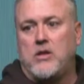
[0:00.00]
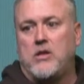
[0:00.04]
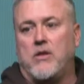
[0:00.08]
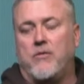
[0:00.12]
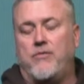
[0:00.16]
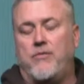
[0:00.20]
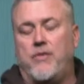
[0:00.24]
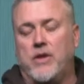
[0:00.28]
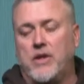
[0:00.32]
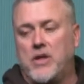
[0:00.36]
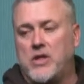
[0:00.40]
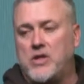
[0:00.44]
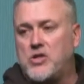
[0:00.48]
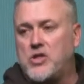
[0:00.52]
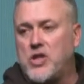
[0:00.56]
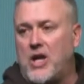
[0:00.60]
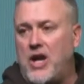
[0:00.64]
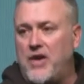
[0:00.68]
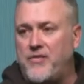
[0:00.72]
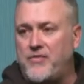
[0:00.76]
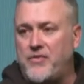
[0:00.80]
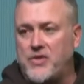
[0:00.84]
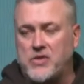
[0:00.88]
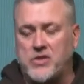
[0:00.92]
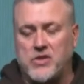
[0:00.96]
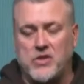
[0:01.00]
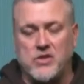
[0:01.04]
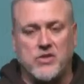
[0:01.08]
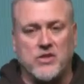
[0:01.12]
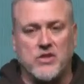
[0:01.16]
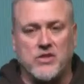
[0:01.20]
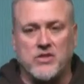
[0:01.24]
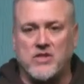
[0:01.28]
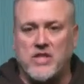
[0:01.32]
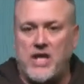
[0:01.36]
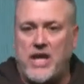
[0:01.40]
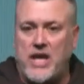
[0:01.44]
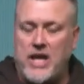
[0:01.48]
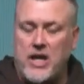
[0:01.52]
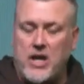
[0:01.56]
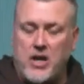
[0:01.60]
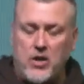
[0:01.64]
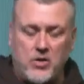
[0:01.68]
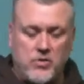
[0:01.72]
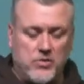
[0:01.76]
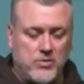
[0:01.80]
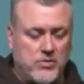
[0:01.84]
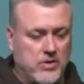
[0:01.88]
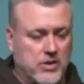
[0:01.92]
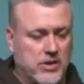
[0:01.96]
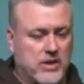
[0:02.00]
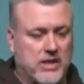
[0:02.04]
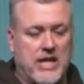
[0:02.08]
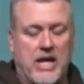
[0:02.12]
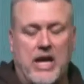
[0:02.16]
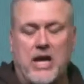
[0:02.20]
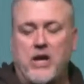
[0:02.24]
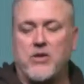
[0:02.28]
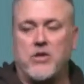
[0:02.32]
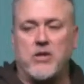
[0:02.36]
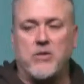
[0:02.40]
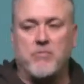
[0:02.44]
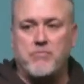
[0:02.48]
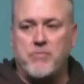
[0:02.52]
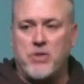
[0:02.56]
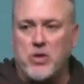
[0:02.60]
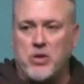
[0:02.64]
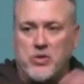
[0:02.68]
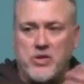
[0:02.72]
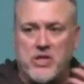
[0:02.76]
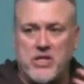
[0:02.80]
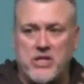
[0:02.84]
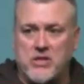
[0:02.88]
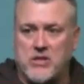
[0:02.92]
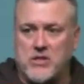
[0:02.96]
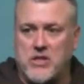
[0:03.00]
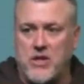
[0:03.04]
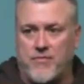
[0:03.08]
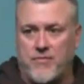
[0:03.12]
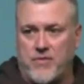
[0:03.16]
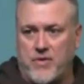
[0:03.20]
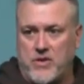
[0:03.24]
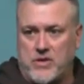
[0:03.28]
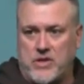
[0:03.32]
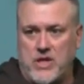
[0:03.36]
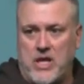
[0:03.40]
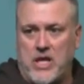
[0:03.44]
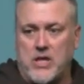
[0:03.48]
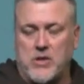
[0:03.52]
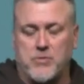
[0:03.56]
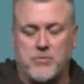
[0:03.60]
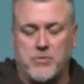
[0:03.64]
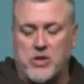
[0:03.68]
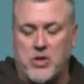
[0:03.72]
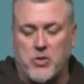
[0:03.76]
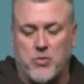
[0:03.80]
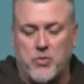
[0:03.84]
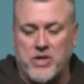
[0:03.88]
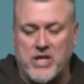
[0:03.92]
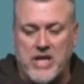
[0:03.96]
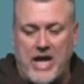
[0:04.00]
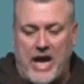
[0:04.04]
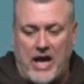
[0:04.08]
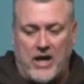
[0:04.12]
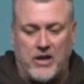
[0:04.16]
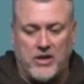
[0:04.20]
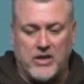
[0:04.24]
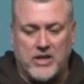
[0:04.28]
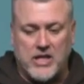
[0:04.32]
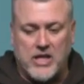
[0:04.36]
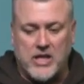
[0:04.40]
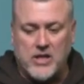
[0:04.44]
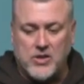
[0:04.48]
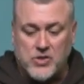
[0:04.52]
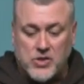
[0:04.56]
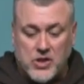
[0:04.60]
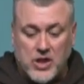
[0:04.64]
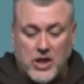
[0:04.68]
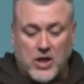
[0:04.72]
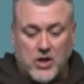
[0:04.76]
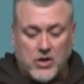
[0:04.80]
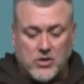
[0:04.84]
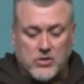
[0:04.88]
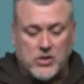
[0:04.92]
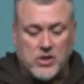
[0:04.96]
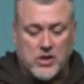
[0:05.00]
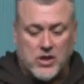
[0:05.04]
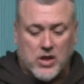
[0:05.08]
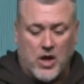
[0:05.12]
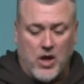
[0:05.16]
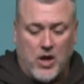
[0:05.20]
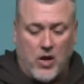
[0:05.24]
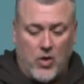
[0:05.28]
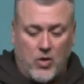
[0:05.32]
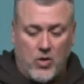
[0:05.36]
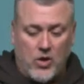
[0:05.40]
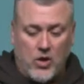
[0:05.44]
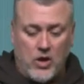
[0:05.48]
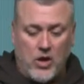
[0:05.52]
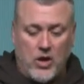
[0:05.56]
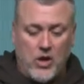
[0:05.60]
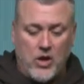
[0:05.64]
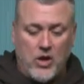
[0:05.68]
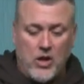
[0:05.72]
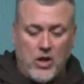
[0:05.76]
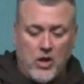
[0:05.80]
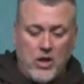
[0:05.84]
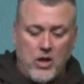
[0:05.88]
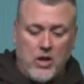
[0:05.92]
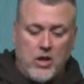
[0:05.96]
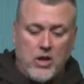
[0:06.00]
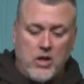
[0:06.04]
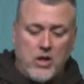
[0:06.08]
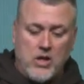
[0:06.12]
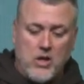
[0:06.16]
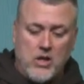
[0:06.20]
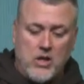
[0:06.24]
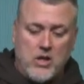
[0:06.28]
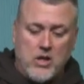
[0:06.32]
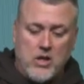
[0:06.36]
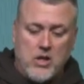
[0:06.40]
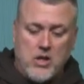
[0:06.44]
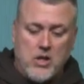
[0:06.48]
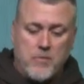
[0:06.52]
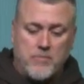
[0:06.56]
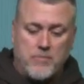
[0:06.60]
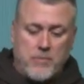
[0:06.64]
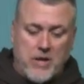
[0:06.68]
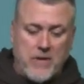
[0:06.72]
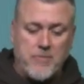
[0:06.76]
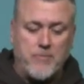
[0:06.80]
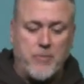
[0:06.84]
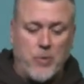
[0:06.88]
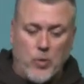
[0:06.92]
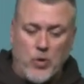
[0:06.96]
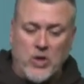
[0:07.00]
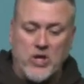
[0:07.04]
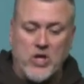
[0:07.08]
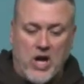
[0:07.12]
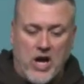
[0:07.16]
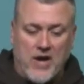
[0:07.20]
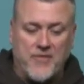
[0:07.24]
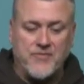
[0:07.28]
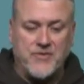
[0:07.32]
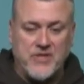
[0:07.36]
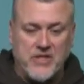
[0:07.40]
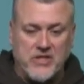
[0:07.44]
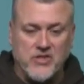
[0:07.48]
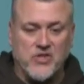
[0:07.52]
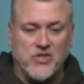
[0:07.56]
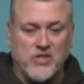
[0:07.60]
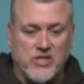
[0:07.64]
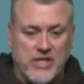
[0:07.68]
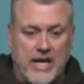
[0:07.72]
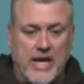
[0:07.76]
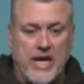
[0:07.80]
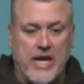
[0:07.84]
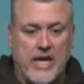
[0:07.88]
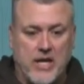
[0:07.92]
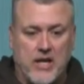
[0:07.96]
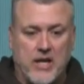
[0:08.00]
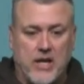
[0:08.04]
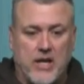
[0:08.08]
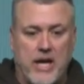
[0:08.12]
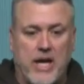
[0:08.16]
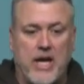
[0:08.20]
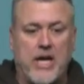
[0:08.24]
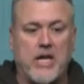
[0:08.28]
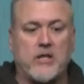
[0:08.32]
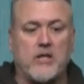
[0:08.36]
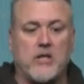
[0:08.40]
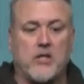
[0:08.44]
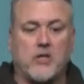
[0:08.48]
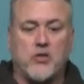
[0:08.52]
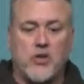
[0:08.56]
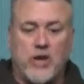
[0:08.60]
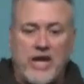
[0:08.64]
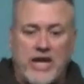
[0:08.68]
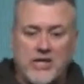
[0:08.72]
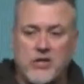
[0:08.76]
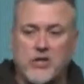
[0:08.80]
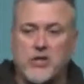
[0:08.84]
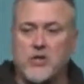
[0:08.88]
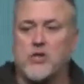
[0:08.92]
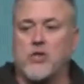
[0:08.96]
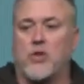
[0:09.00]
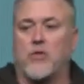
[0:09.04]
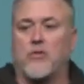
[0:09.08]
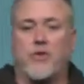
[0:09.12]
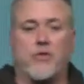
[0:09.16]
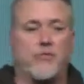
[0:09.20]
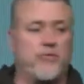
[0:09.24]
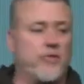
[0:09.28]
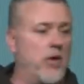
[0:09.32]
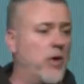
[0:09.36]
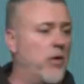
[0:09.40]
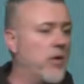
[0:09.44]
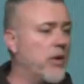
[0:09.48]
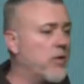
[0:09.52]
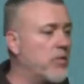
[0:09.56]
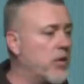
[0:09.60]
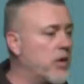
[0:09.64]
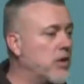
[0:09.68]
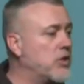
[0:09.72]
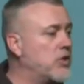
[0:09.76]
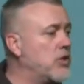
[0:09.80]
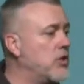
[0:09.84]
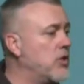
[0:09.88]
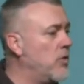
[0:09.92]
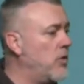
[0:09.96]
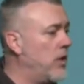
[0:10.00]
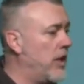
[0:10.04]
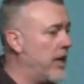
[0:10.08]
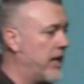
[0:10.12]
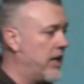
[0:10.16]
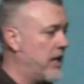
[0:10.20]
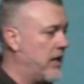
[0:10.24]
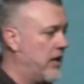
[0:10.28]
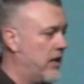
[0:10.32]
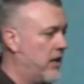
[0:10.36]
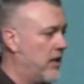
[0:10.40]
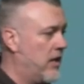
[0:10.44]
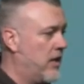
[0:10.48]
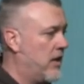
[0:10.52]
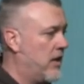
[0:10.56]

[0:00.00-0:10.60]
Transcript: the village offices in town, the galleon buildings, different things. But the reality is, years ago, people would often say, hey, the trash is overflowing. Where's Julie?